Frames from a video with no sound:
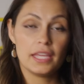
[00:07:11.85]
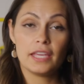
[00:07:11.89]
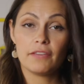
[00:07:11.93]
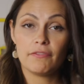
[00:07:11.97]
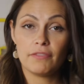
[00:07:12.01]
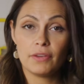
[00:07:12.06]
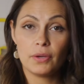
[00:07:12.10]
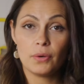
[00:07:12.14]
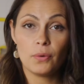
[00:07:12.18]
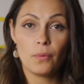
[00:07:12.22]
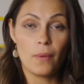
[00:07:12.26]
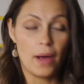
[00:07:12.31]

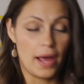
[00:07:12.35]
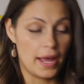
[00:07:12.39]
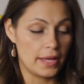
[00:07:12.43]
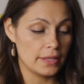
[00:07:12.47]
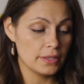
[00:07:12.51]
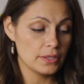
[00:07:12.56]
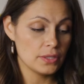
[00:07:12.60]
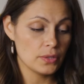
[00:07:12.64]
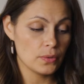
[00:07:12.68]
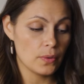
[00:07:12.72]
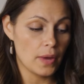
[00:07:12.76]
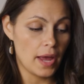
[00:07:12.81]
If you
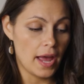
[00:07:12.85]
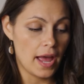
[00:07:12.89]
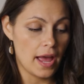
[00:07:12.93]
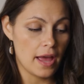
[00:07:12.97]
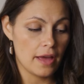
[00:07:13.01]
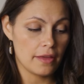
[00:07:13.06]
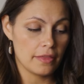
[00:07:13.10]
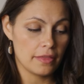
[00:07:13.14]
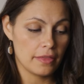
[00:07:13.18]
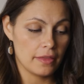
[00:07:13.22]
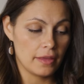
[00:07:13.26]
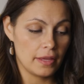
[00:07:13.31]
want to
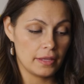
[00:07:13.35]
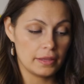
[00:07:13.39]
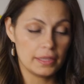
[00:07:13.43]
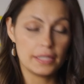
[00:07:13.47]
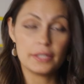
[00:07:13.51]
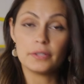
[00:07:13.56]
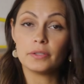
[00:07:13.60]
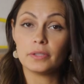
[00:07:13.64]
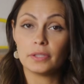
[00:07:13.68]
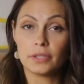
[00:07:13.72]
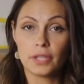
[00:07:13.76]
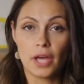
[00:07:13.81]
add a
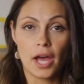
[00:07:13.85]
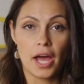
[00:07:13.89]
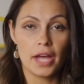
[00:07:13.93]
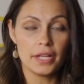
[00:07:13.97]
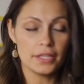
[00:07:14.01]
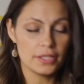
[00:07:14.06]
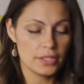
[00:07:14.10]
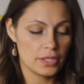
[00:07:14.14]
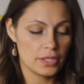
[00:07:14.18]
little knot